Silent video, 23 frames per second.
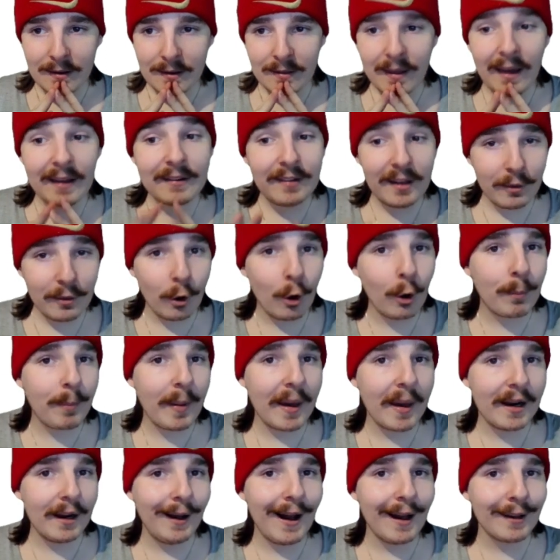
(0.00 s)
They did look
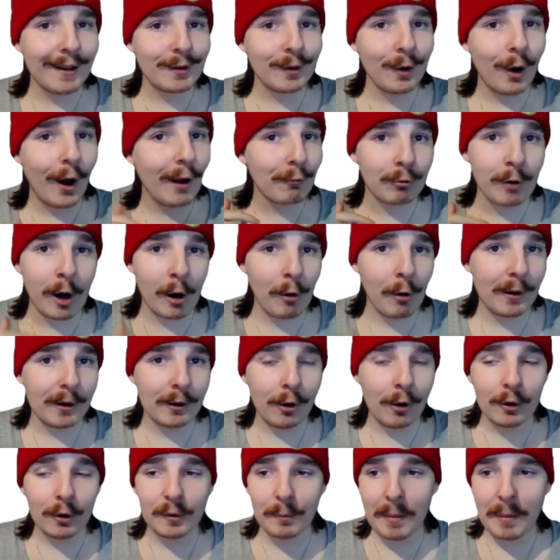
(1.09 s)
better last night. Rohit
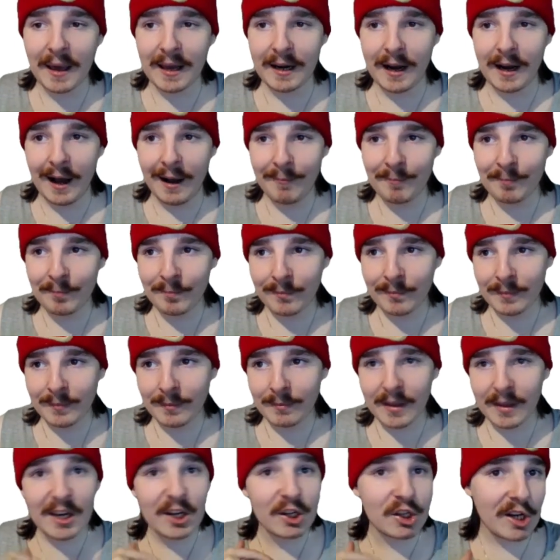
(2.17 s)
looked better.
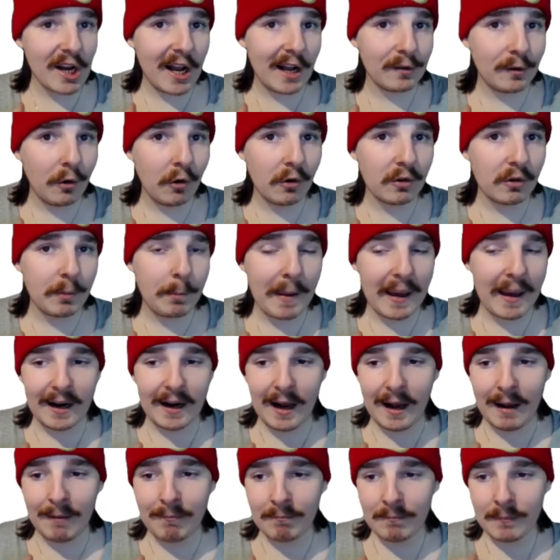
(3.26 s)
Ishan's looked
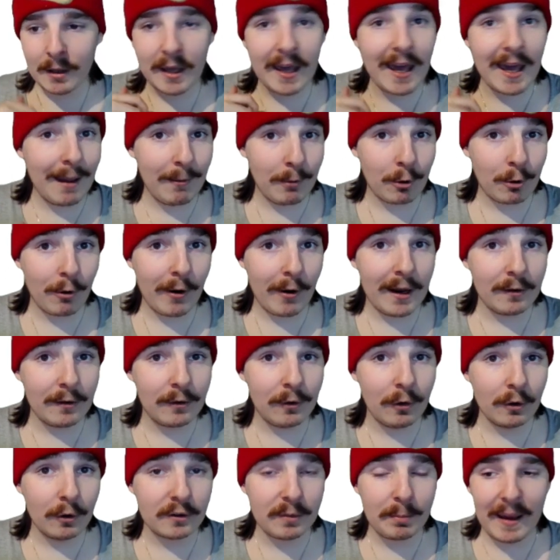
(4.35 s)
better. Cam Green's
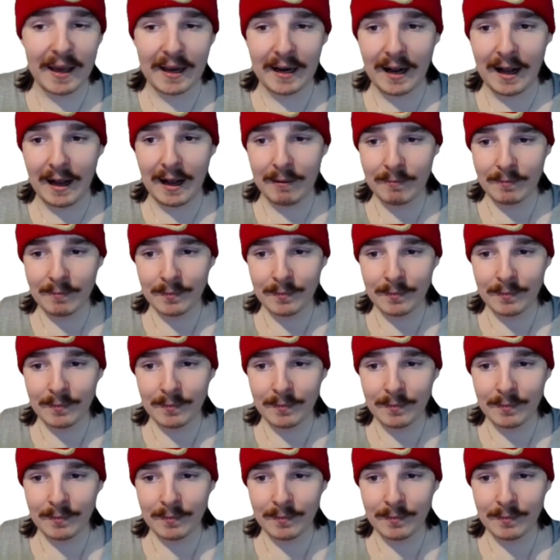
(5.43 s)
looked better.